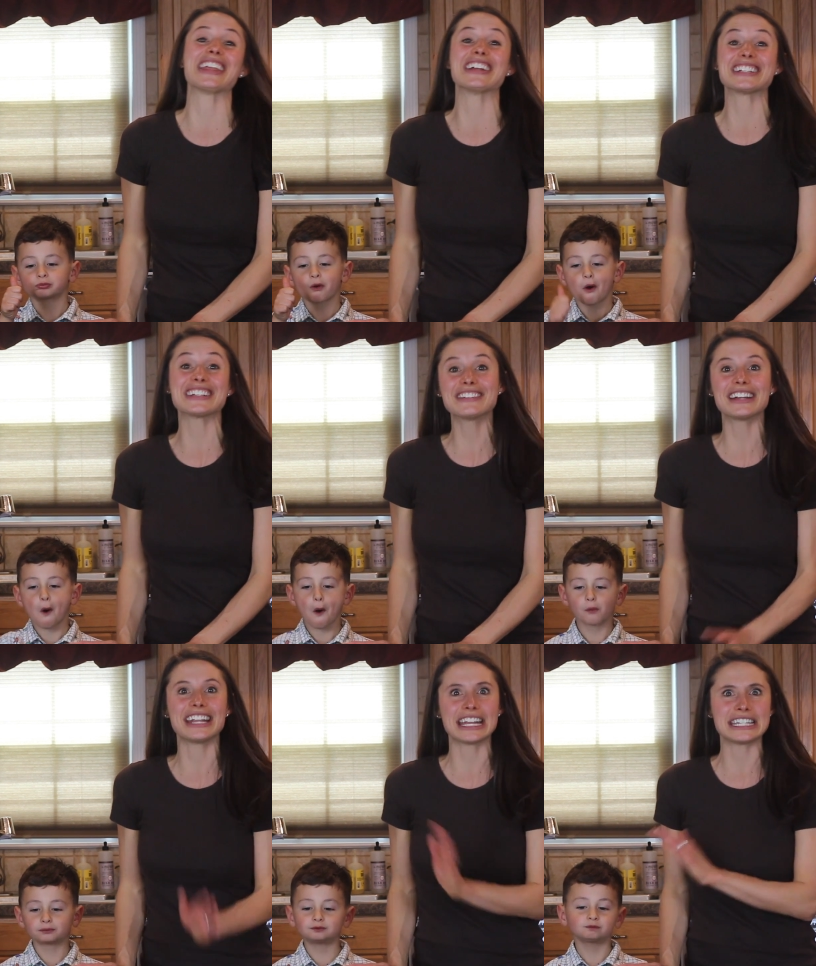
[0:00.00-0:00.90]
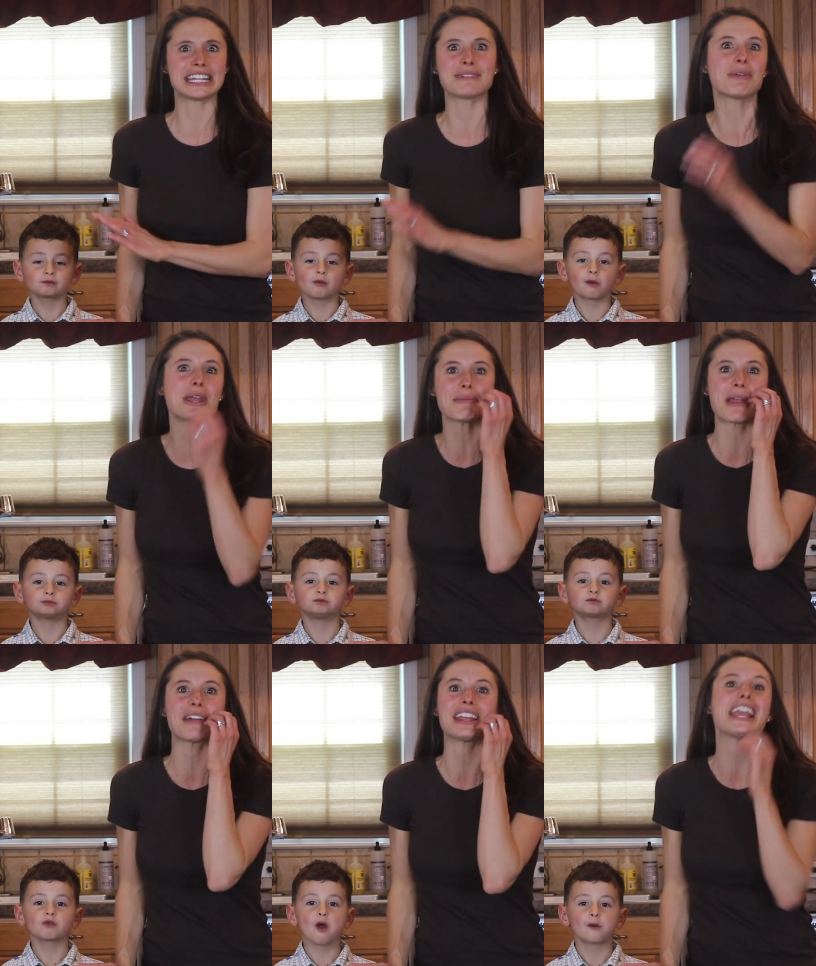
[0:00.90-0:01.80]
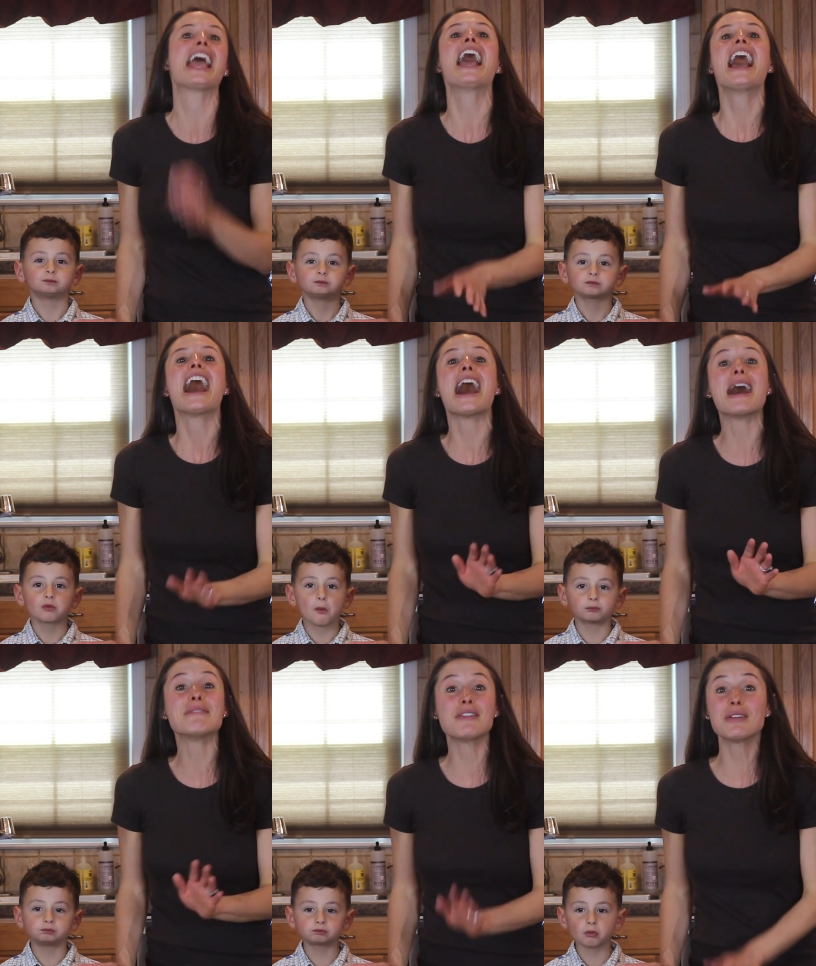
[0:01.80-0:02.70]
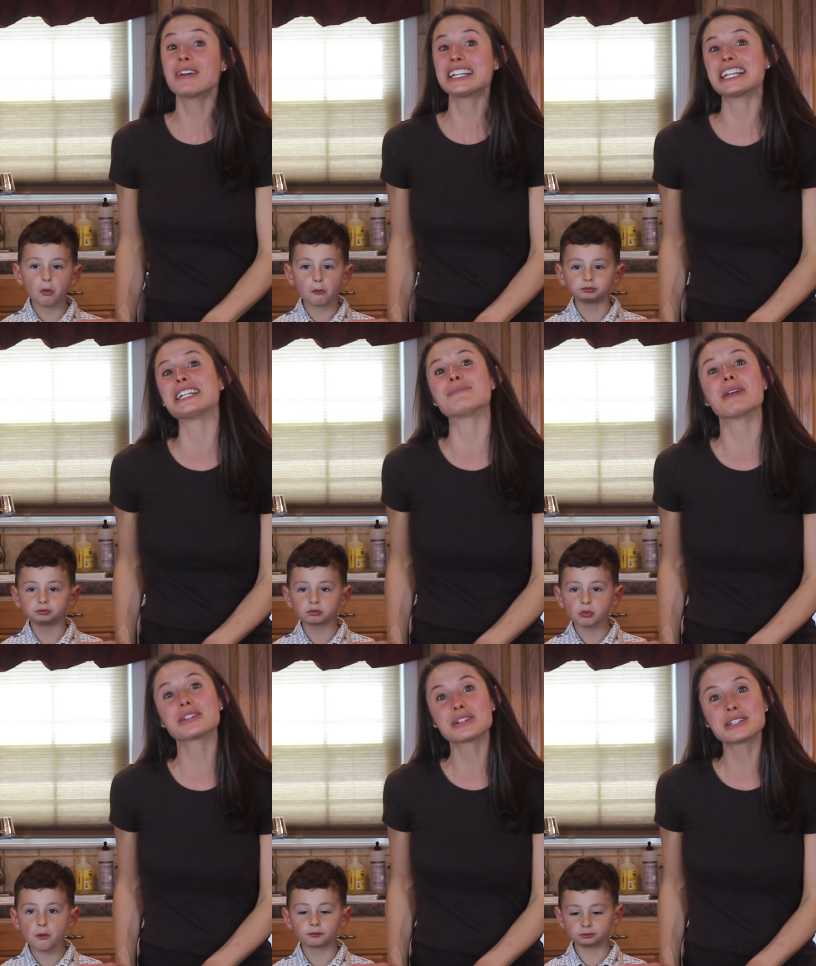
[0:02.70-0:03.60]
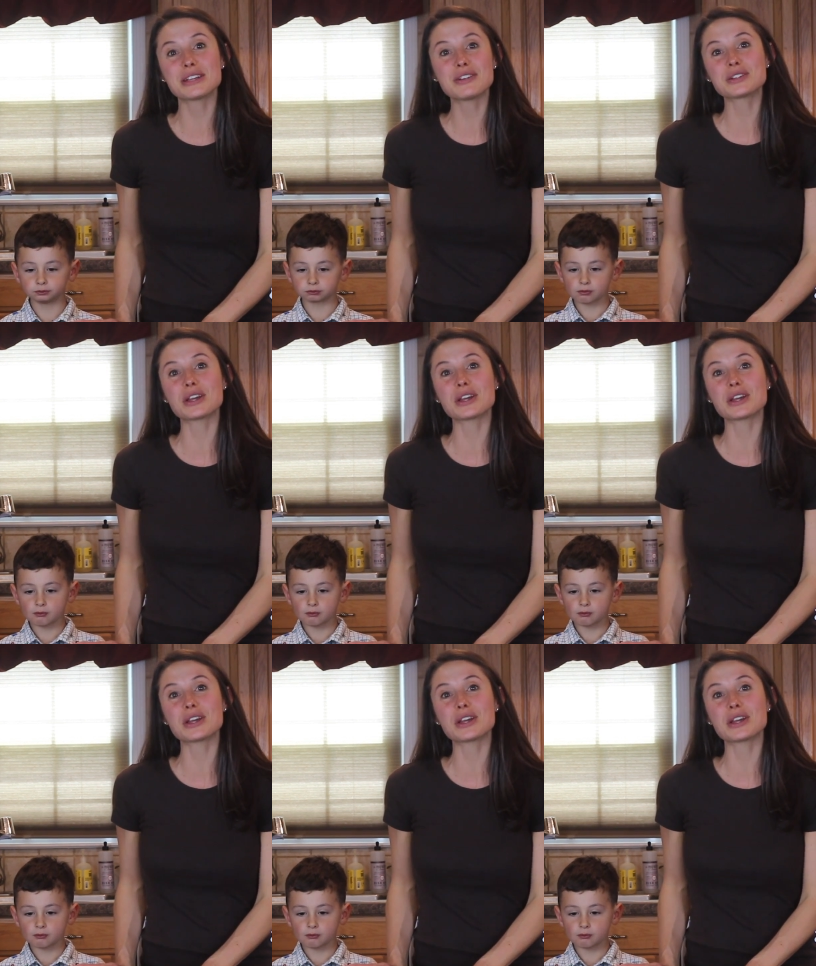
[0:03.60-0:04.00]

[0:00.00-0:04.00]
Speaker 1: they're so good. He had to take a break, apparently. If you want to send us pictures of your